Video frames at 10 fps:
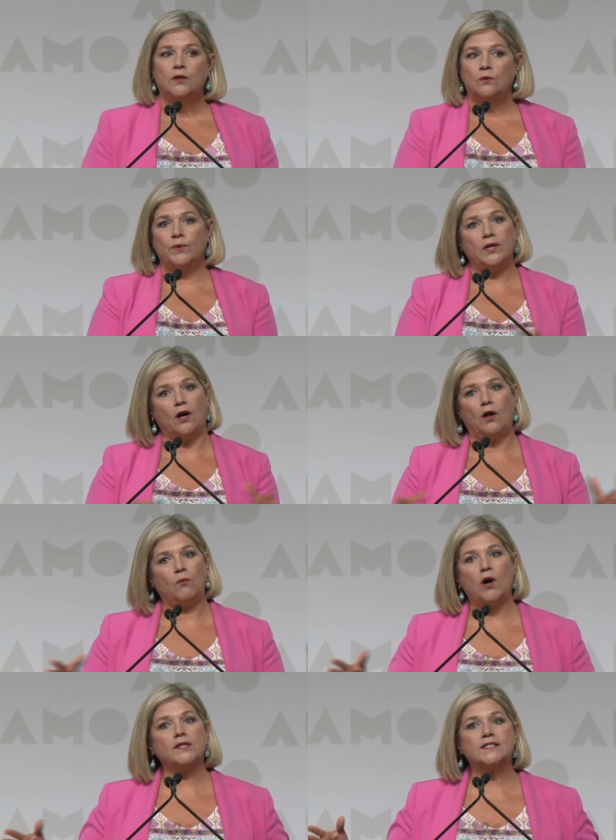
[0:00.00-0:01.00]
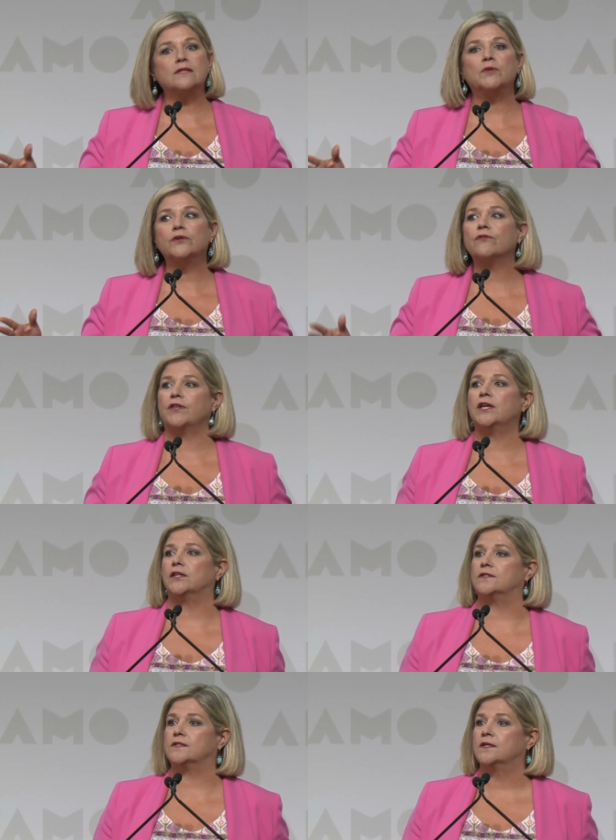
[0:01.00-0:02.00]
we all want similar
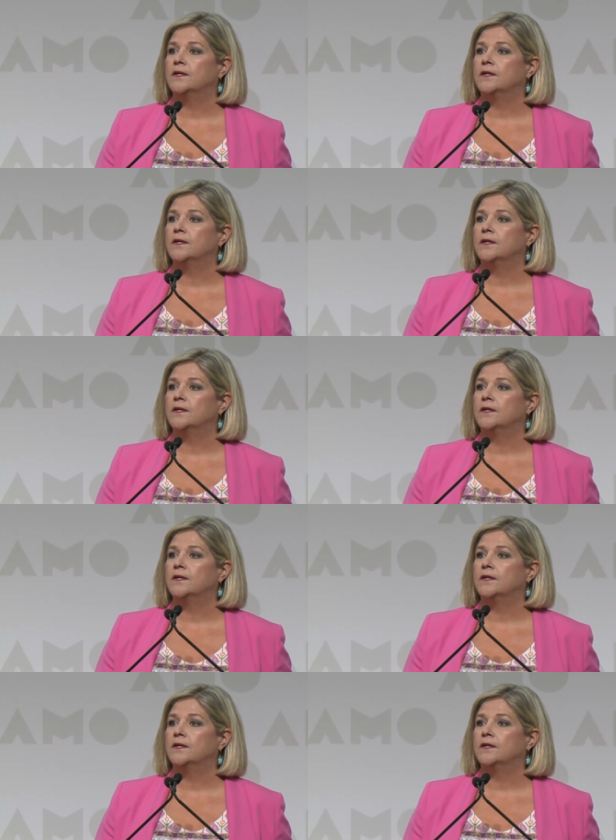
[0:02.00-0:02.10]
things.